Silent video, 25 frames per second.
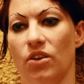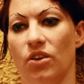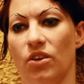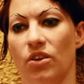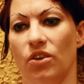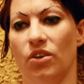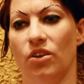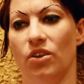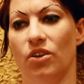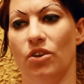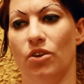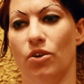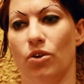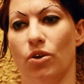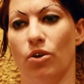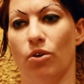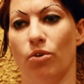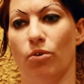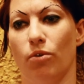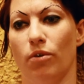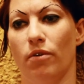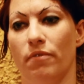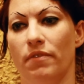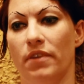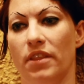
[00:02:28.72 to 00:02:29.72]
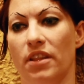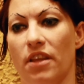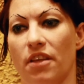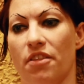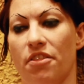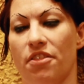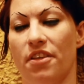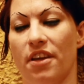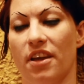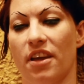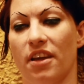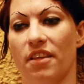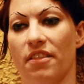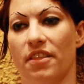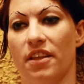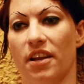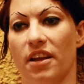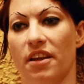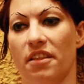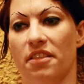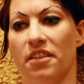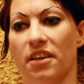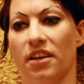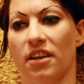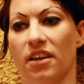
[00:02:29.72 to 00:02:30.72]
you know, I mean, the thing that
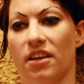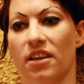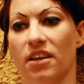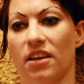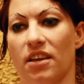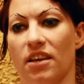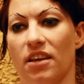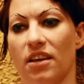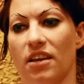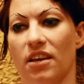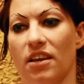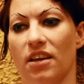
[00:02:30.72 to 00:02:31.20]
I think